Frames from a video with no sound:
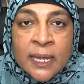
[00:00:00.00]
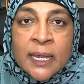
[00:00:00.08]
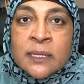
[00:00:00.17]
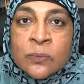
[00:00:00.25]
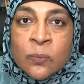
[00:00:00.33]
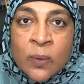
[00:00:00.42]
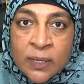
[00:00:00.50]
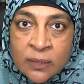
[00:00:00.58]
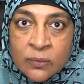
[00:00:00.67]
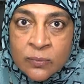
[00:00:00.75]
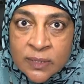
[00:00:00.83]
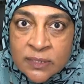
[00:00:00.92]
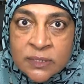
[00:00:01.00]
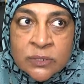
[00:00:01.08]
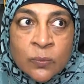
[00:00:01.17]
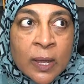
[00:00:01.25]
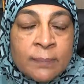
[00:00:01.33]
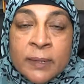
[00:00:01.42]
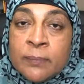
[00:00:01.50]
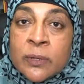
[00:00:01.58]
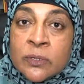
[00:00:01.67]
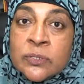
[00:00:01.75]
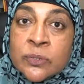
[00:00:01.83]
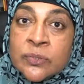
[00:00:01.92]
It's one of the reasons why people
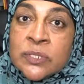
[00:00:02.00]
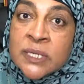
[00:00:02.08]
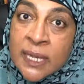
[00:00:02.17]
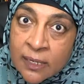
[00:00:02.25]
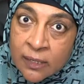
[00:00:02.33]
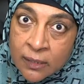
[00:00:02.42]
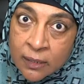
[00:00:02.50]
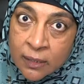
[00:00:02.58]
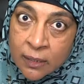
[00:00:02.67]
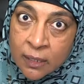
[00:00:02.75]
are so scared.